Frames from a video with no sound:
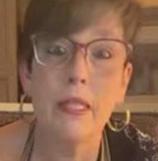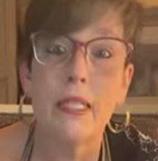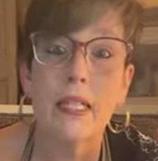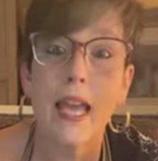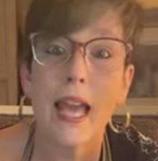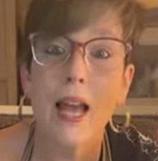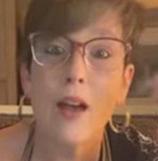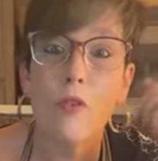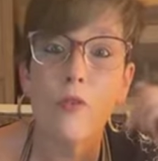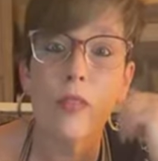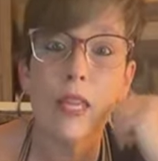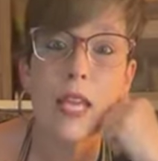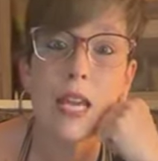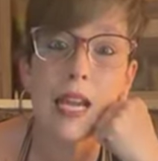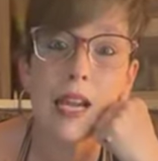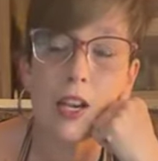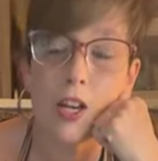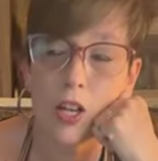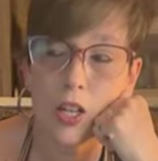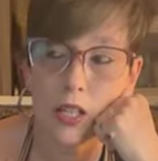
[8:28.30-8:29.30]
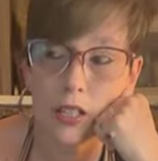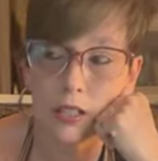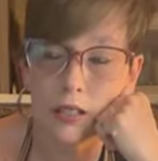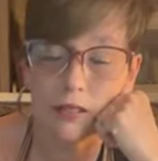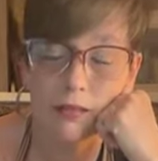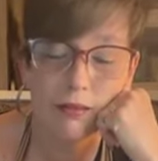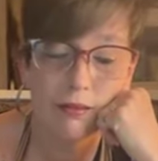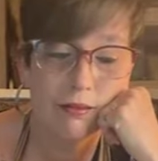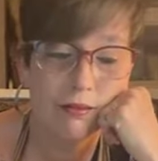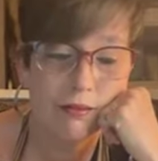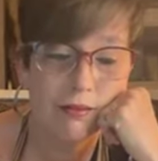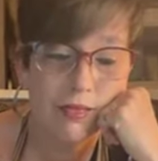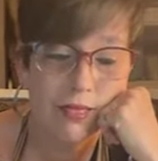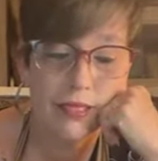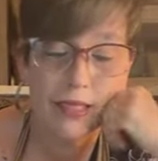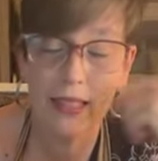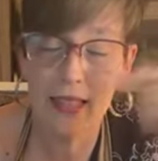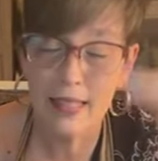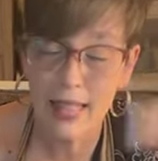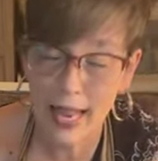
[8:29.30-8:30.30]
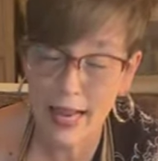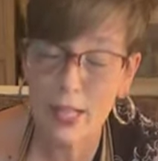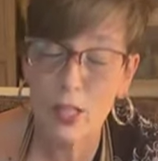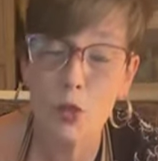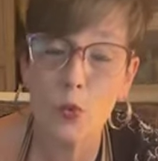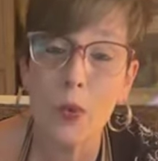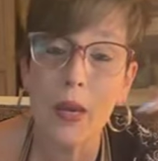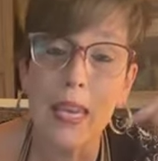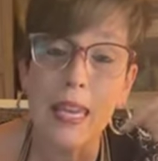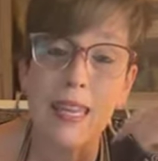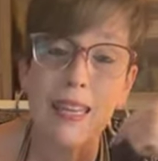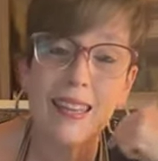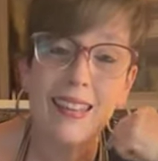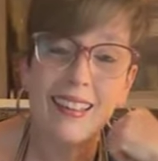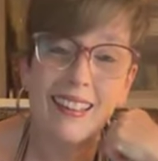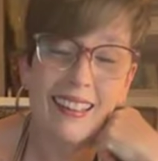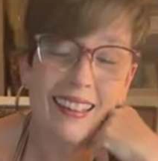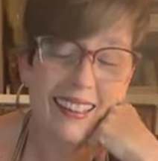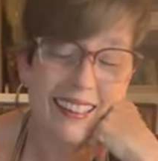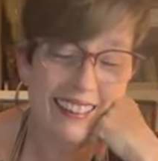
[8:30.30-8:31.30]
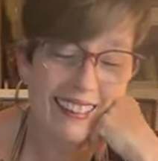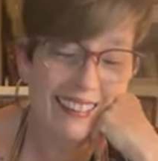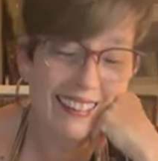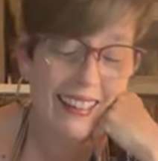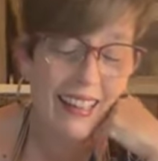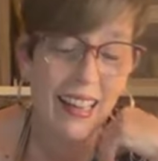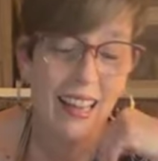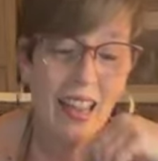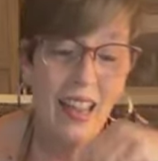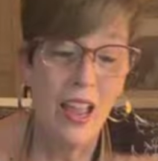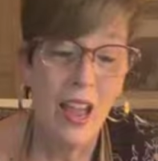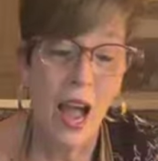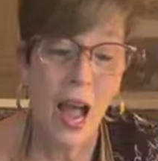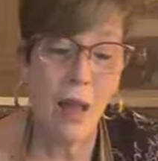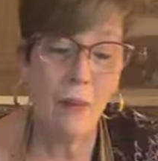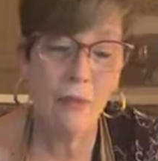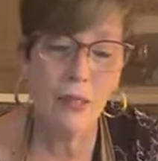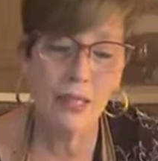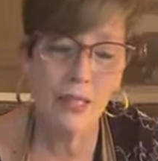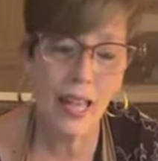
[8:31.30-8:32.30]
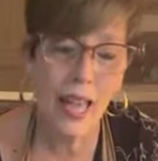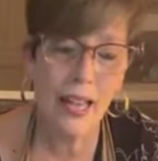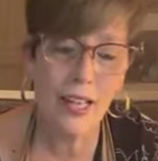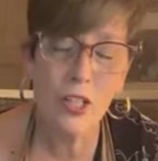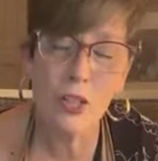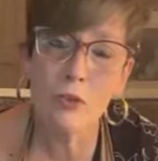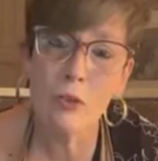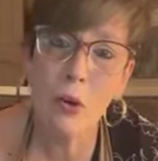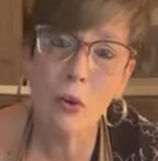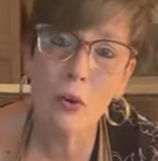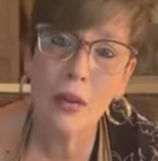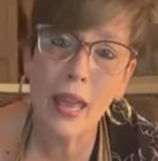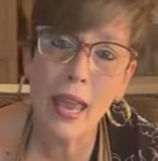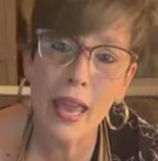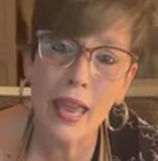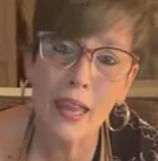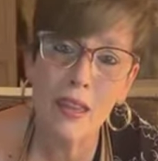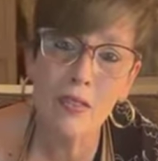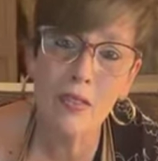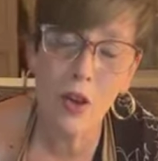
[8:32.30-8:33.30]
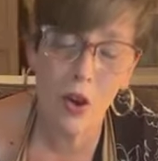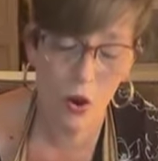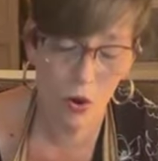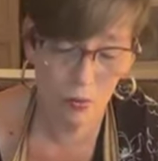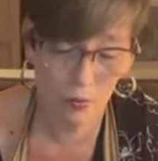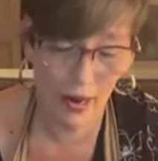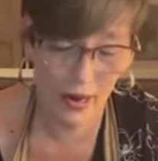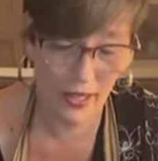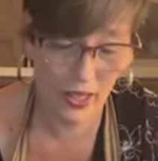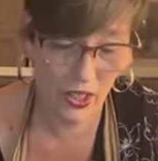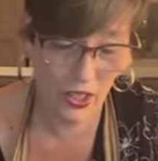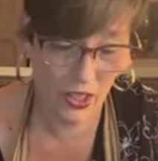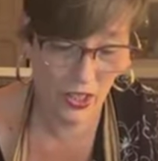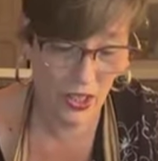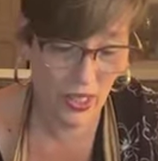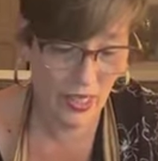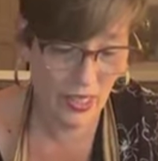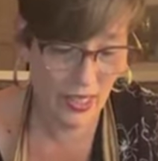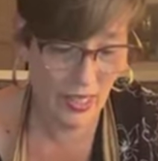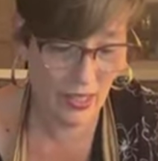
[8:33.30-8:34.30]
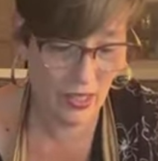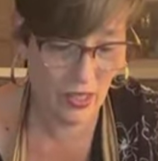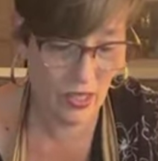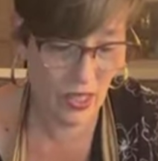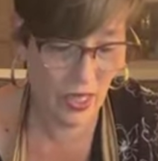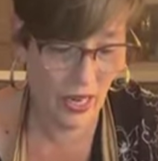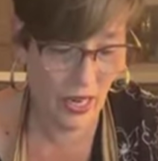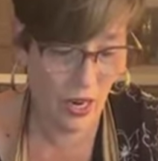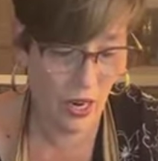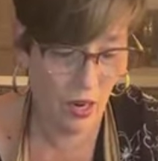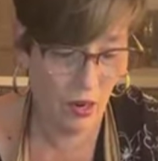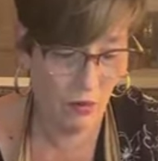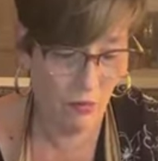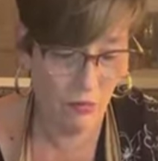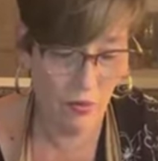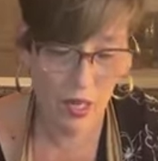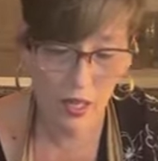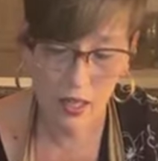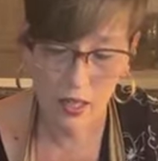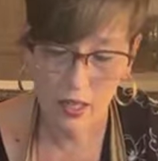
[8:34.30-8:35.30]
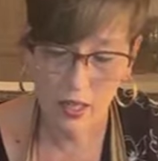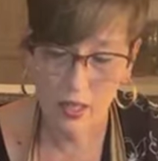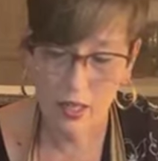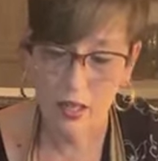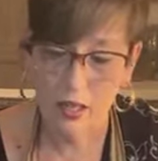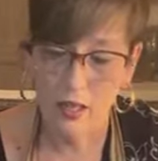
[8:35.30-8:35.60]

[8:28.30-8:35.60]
be down there next week. I'm glad you're okay though. My goodness, Kim.